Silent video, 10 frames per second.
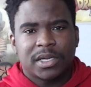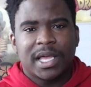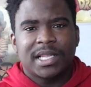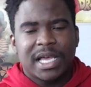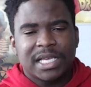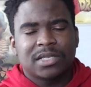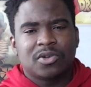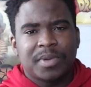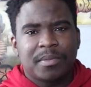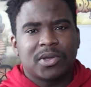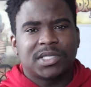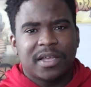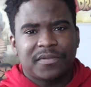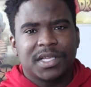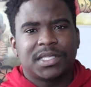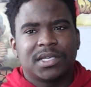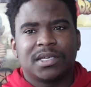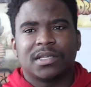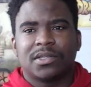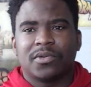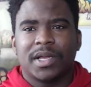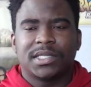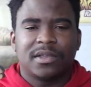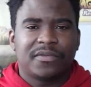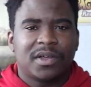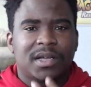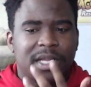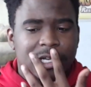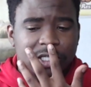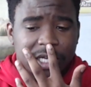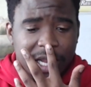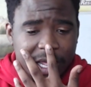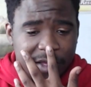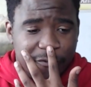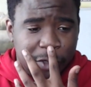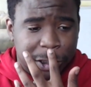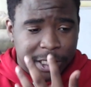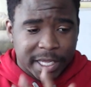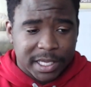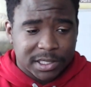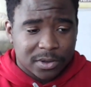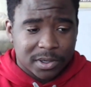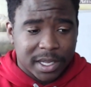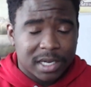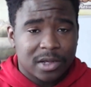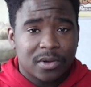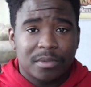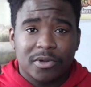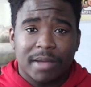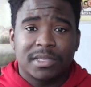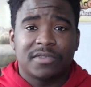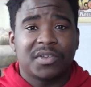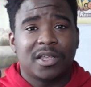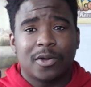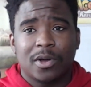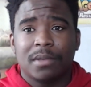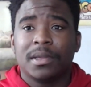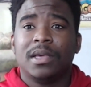that last little bit most definitely took the rest of uh, the energy that I have for today. So on that note, I'm gonna wrap this video up.